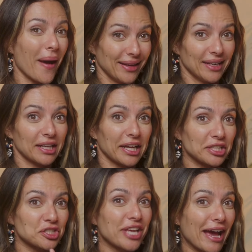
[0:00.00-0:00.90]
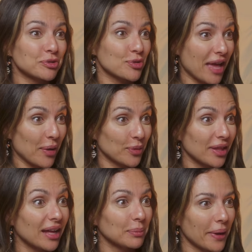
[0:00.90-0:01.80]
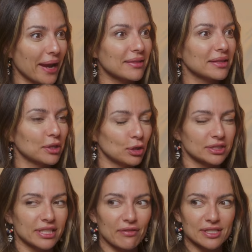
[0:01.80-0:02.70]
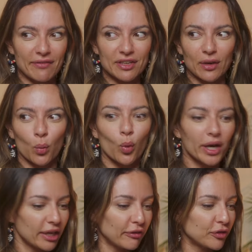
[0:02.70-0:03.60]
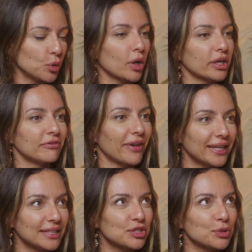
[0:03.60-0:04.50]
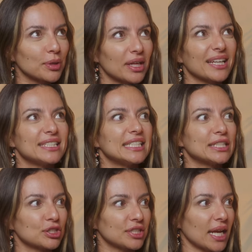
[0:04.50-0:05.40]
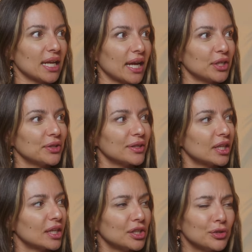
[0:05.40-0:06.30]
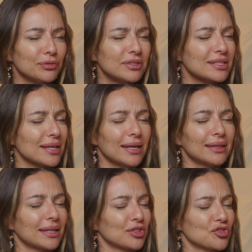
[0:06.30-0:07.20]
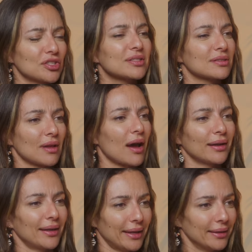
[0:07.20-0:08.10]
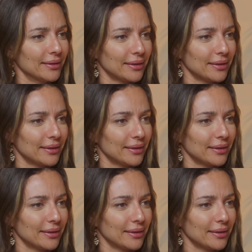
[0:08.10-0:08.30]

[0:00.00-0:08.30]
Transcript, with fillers: But can I just counter that? With, I'll play the little devil's advocate. What if you are invited to like a dinner date and you decide that it's just not it?